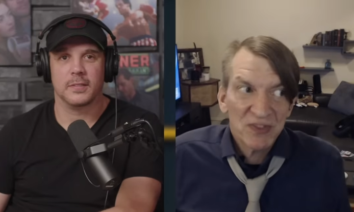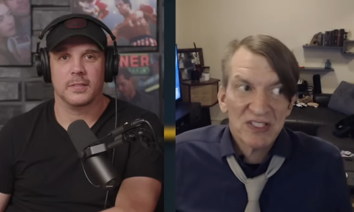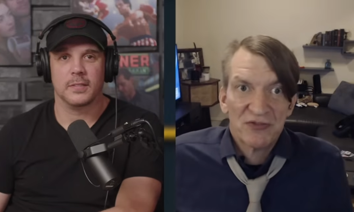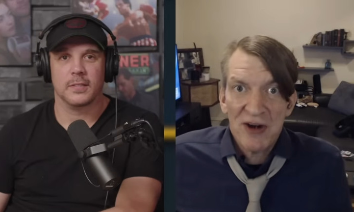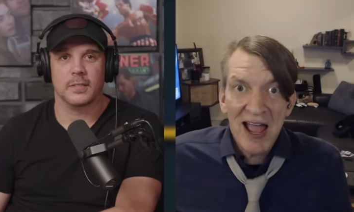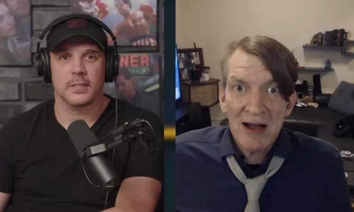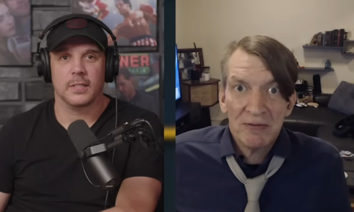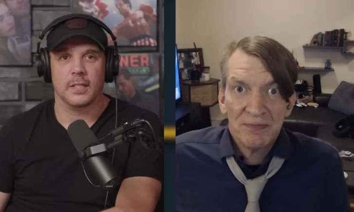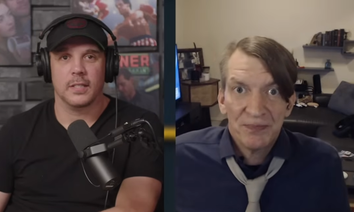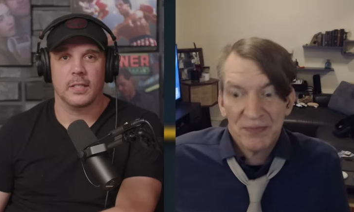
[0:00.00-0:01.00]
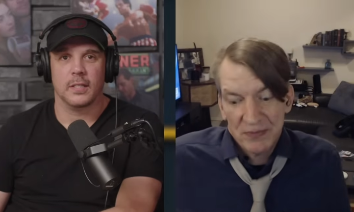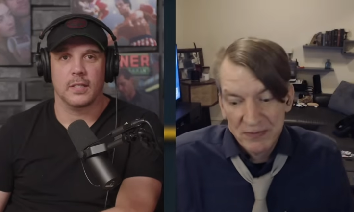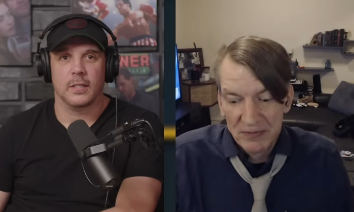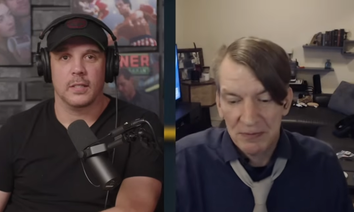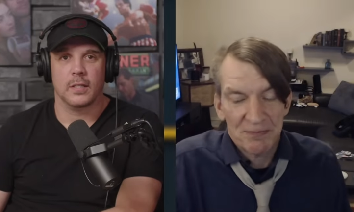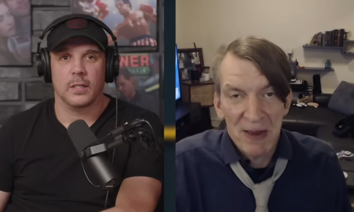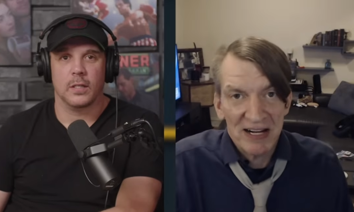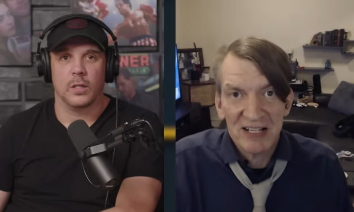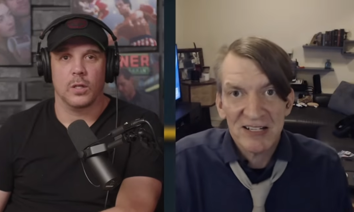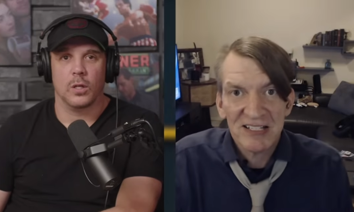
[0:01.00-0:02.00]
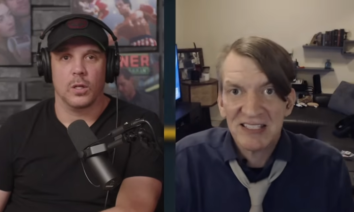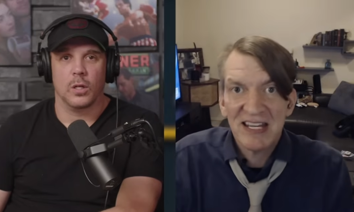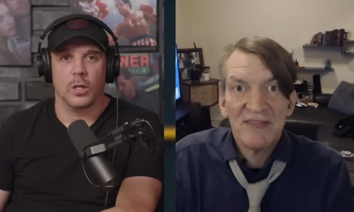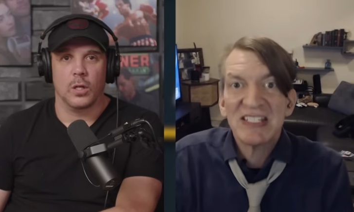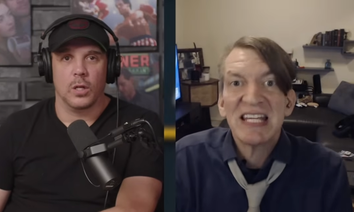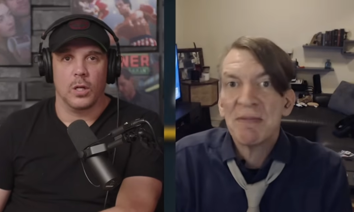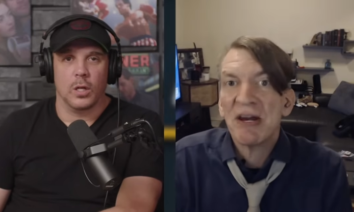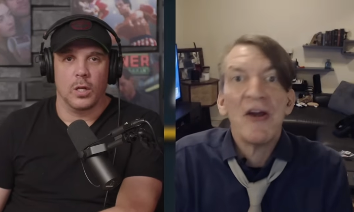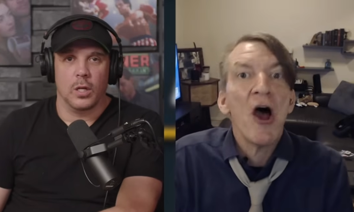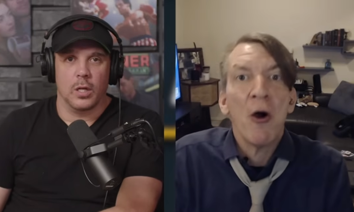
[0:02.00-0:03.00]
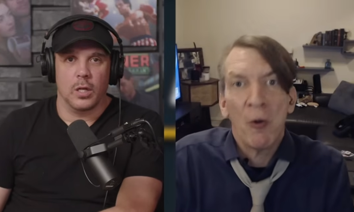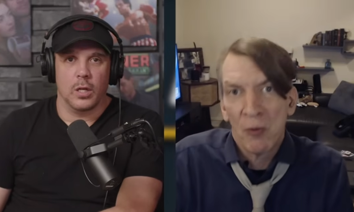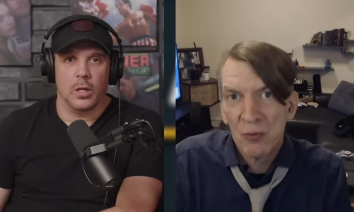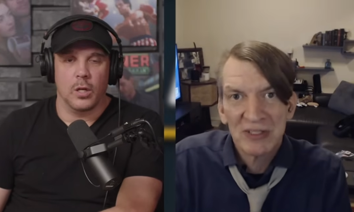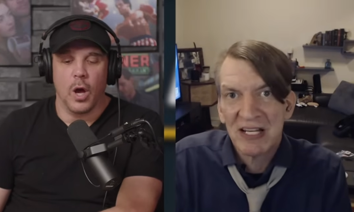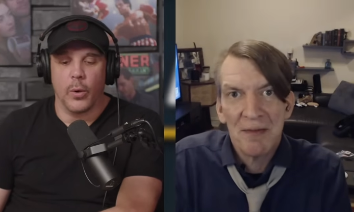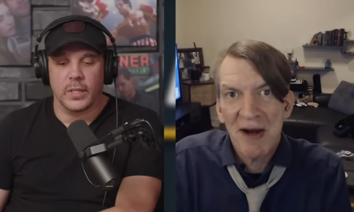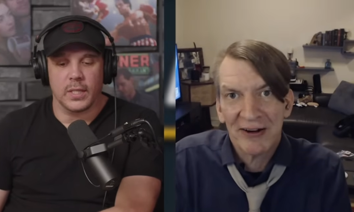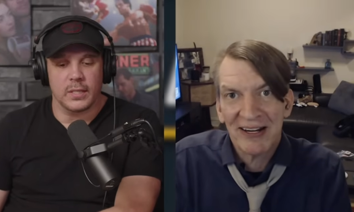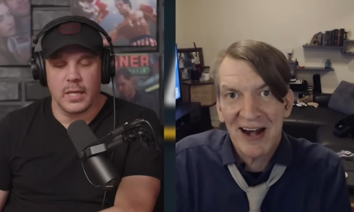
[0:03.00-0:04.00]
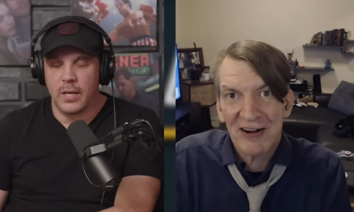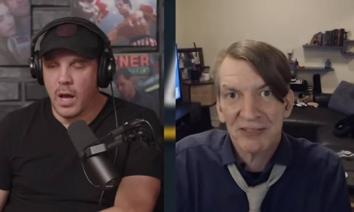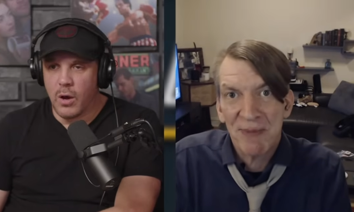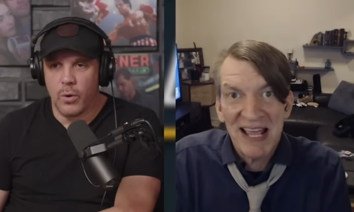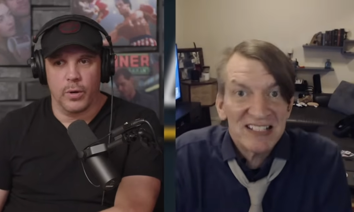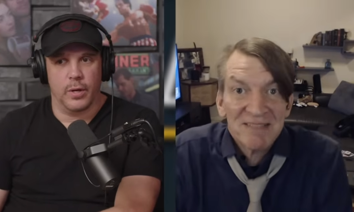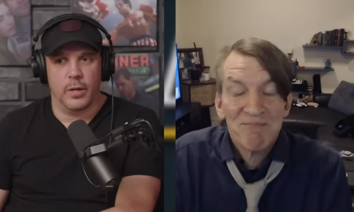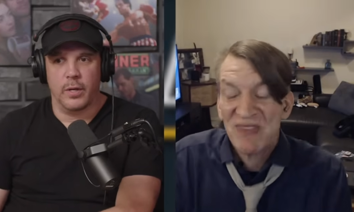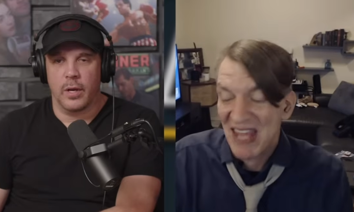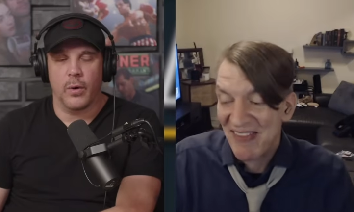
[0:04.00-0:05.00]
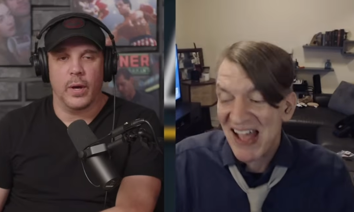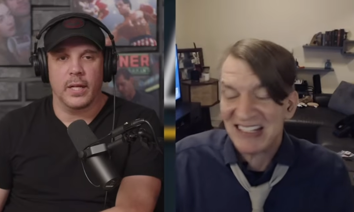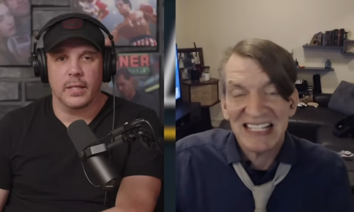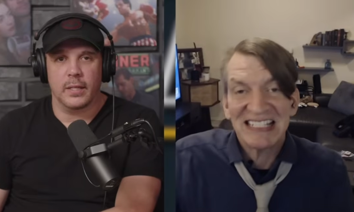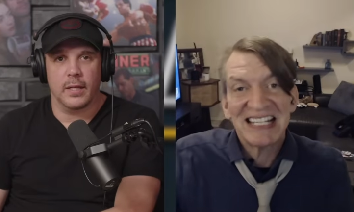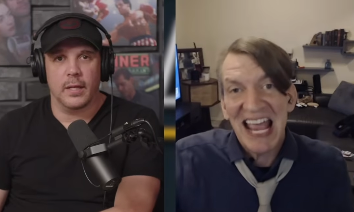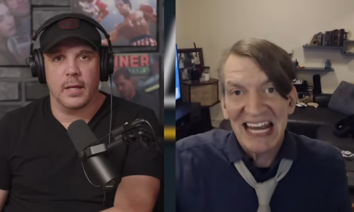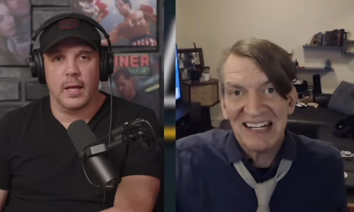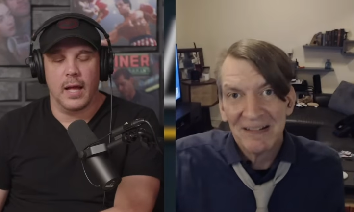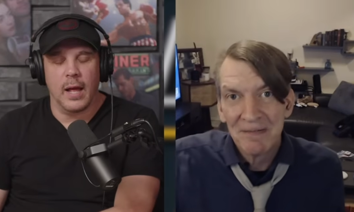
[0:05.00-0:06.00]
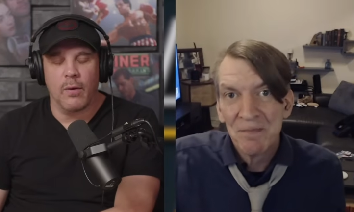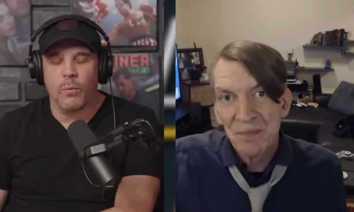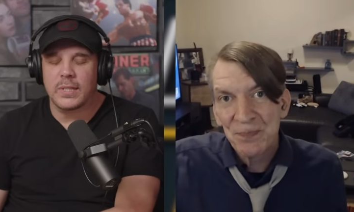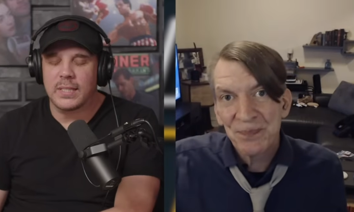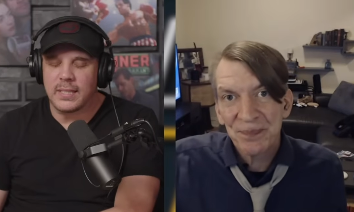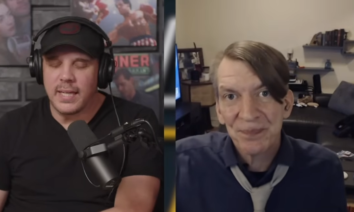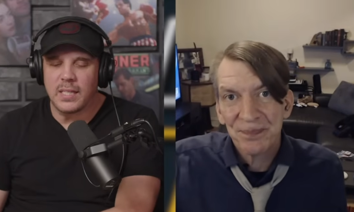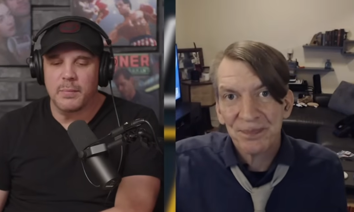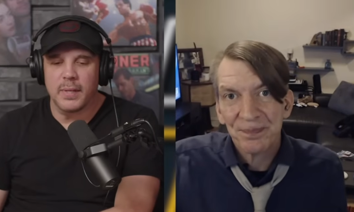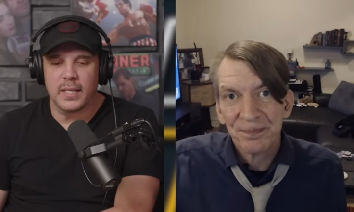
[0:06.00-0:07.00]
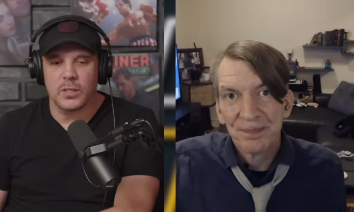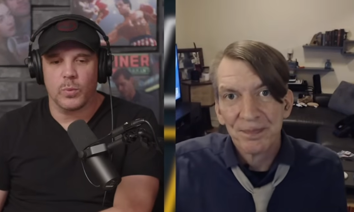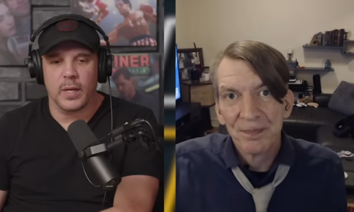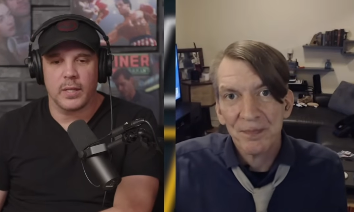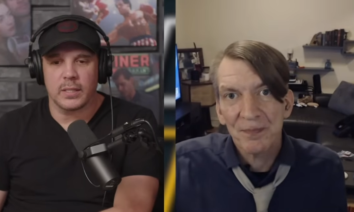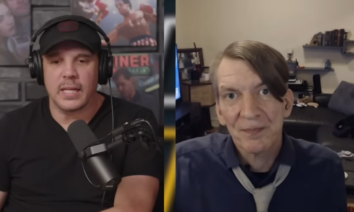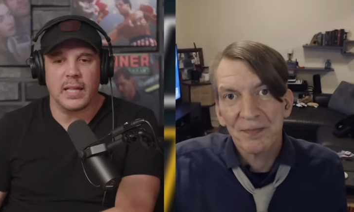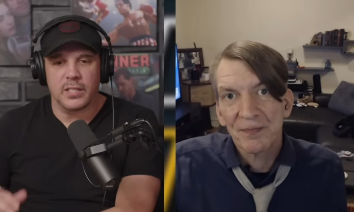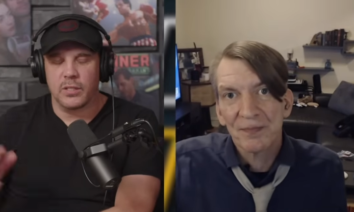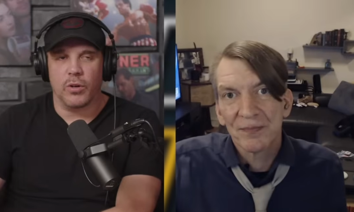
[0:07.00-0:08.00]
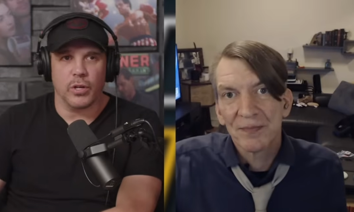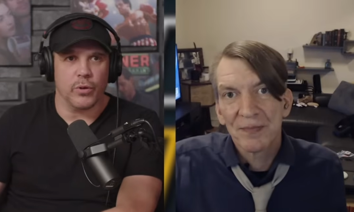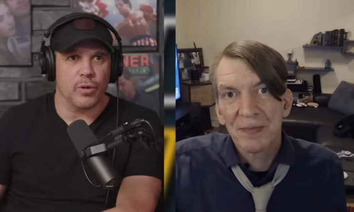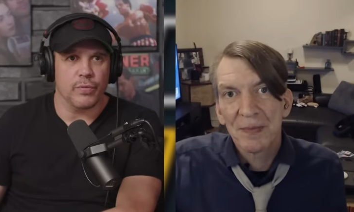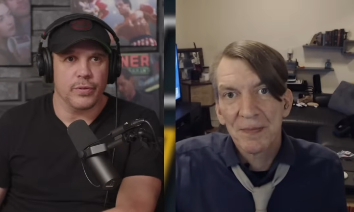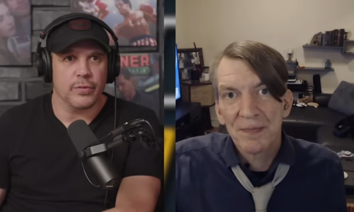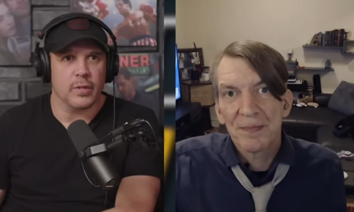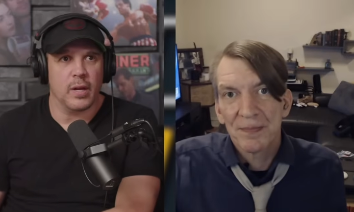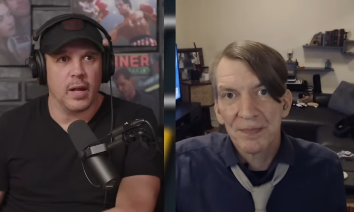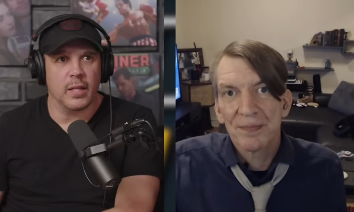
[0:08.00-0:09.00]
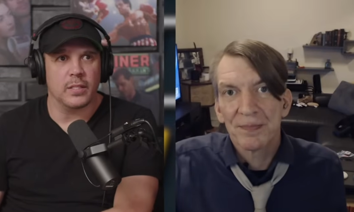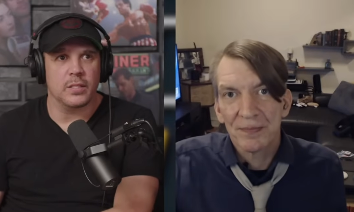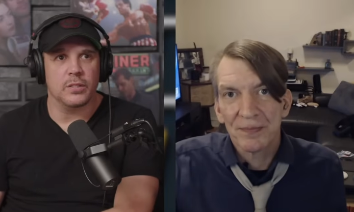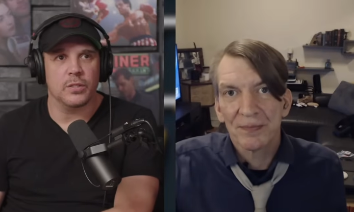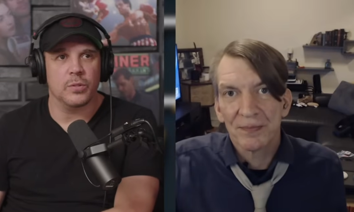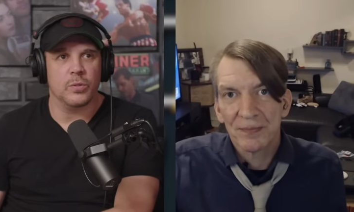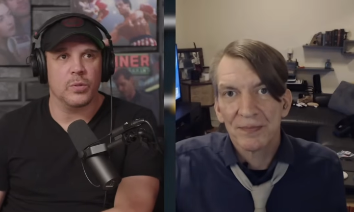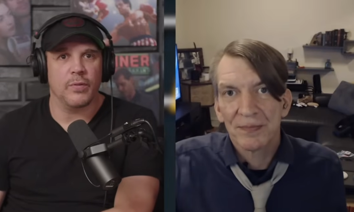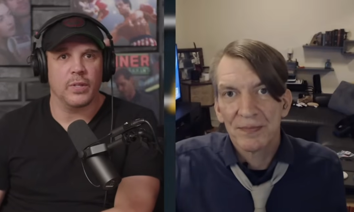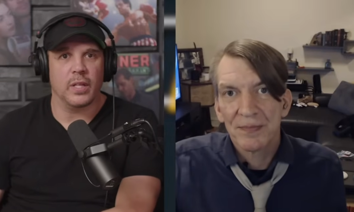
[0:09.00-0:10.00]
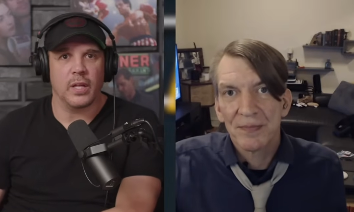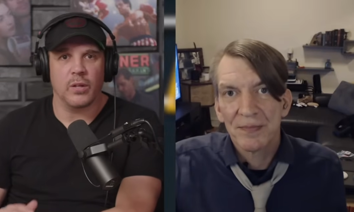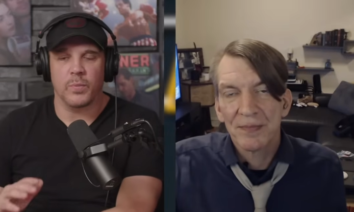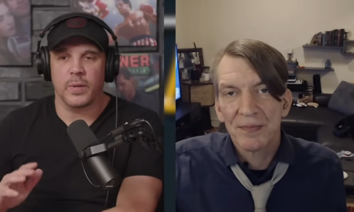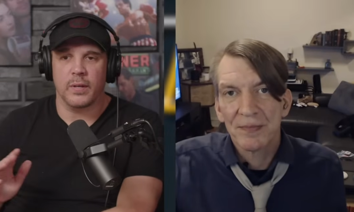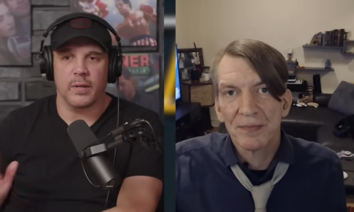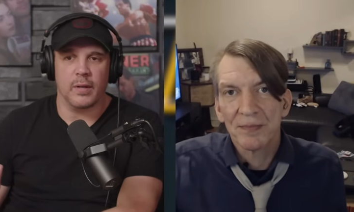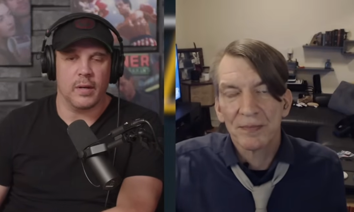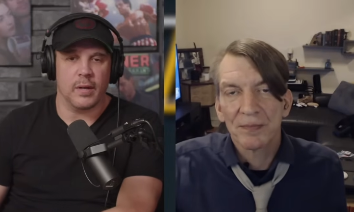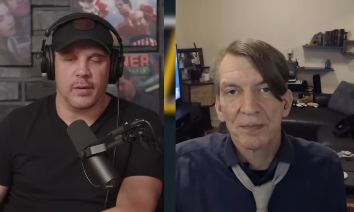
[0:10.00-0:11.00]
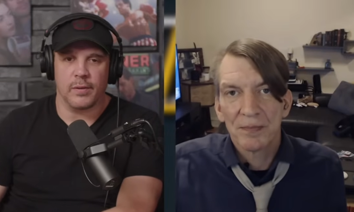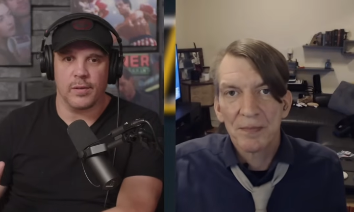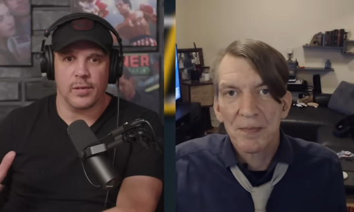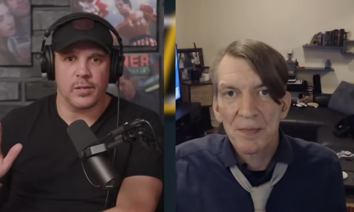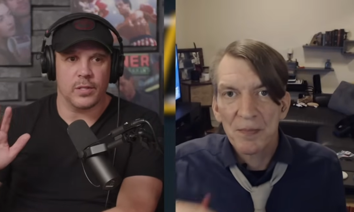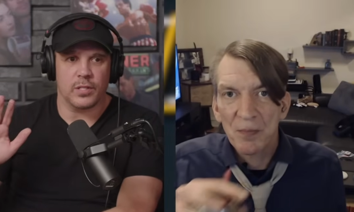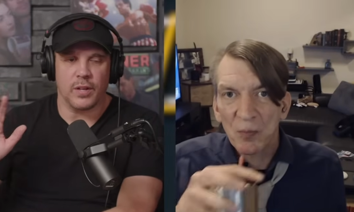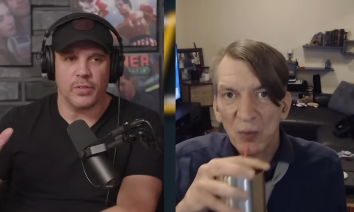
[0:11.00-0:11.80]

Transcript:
Speaker 1: Because for now, Pentagon doesn't even seem to know. No, it doesn't. No, no, and, and that's it, insane.
Speaker 2: And what's insane to me is when because I listen to all your interviews and I listen to everything that you've been uh, the stuff that